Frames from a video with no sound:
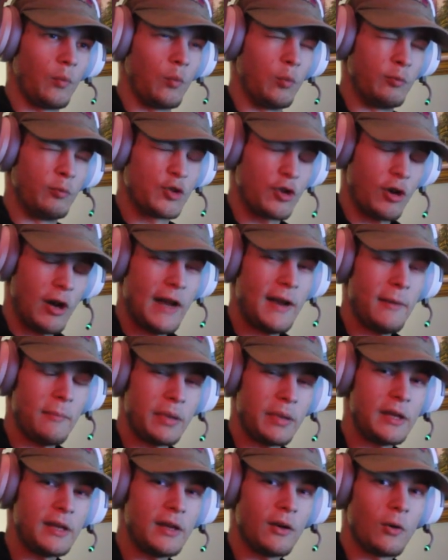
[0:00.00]
try to
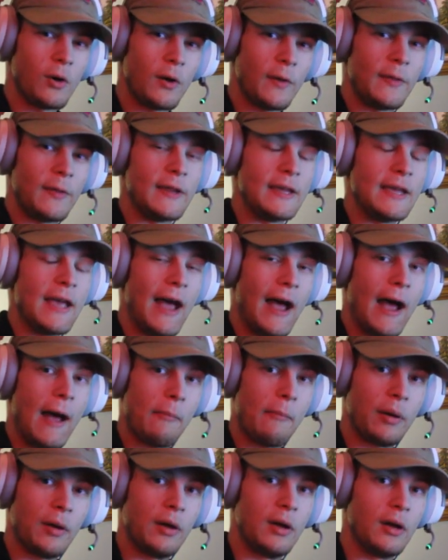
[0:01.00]
be on the
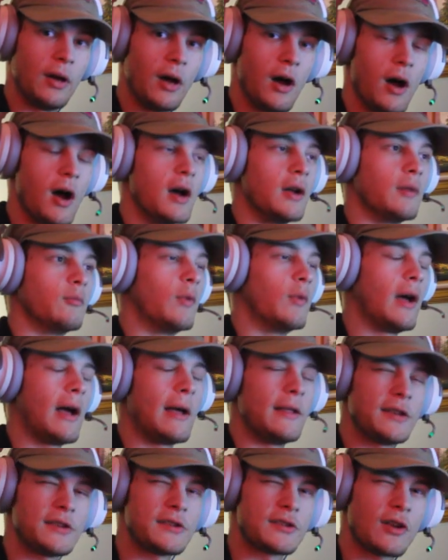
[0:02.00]
app.
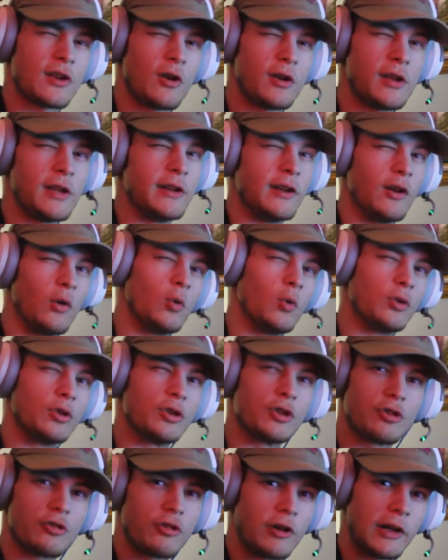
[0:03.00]
This is already an old
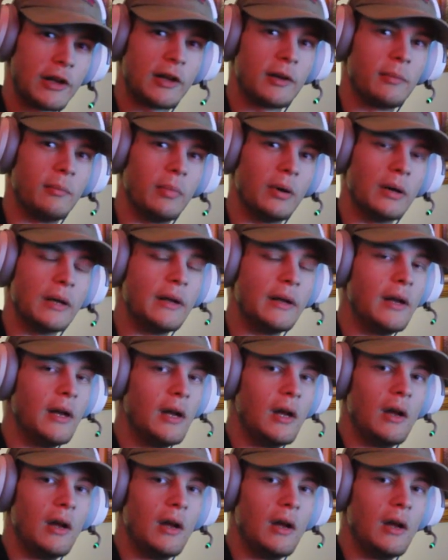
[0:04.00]
trick, but